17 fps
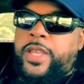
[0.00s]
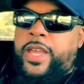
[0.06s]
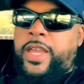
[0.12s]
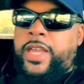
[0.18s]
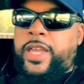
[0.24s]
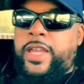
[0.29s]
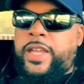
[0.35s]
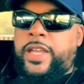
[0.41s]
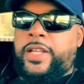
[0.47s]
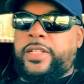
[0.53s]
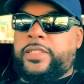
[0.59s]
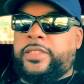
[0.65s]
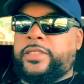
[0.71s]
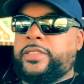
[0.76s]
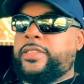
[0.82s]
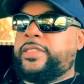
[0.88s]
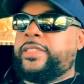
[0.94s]

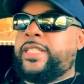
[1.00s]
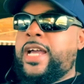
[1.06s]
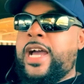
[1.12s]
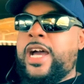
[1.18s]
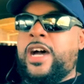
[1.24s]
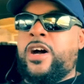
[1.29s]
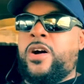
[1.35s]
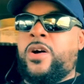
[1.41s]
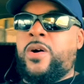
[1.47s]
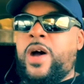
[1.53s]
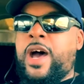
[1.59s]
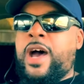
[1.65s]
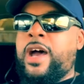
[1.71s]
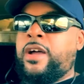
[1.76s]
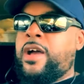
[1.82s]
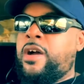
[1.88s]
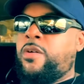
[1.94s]
And now
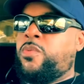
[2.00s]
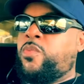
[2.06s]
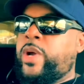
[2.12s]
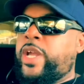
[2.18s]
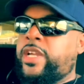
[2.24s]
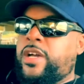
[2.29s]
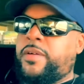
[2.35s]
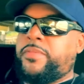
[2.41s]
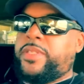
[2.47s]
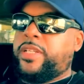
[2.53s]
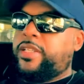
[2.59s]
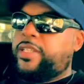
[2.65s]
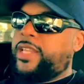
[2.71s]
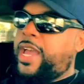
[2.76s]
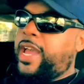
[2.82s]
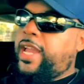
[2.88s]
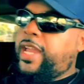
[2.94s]
I wake up
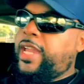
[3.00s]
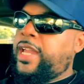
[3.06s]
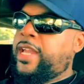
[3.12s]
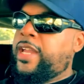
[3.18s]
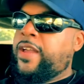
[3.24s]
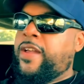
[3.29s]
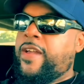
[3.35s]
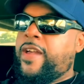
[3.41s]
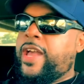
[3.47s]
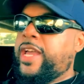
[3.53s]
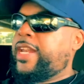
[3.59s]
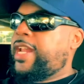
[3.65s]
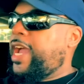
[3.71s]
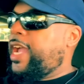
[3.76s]
today and I